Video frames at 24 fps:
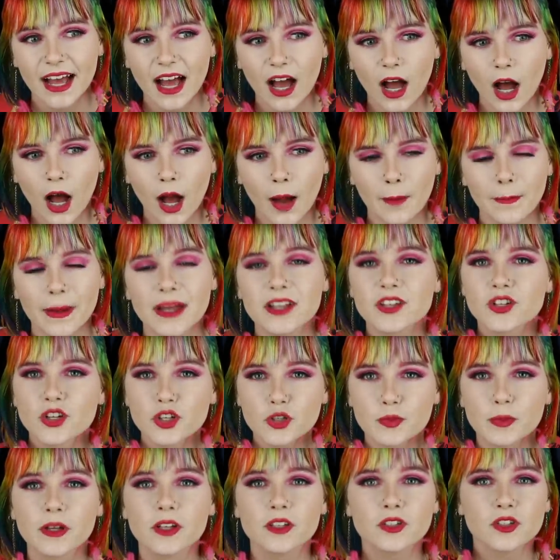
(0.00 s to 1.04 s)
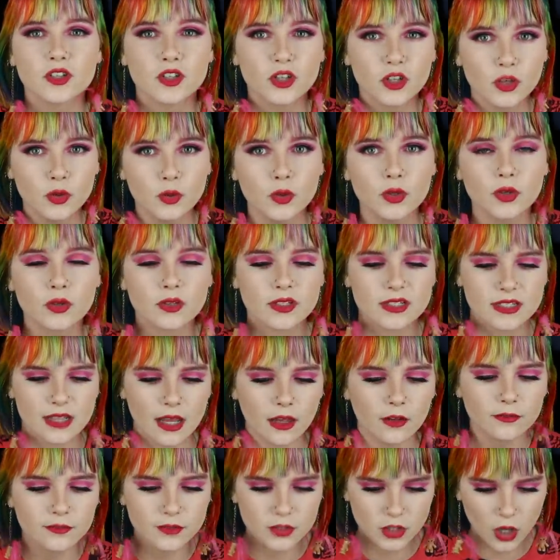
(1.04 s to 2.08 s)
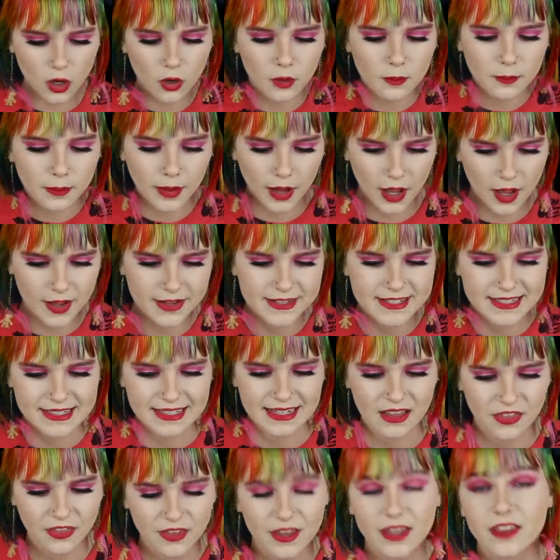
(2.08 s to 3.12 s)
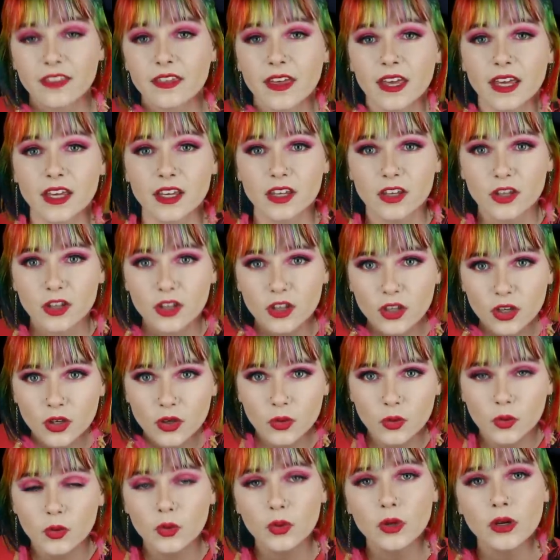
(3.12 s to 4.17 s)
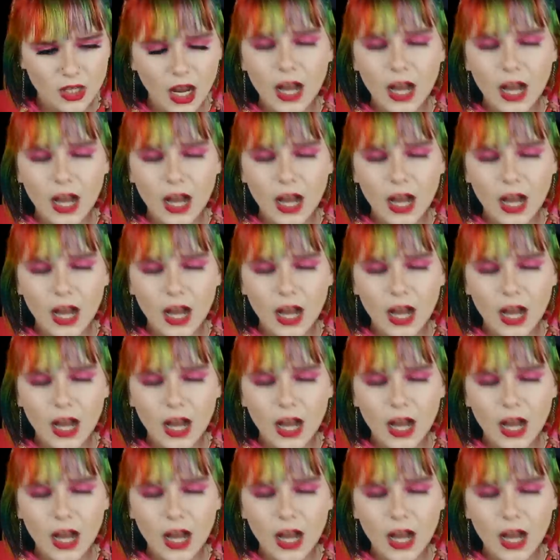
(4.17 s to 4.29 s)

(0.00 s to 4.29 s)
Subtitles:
And just because you yourself don't personally think that you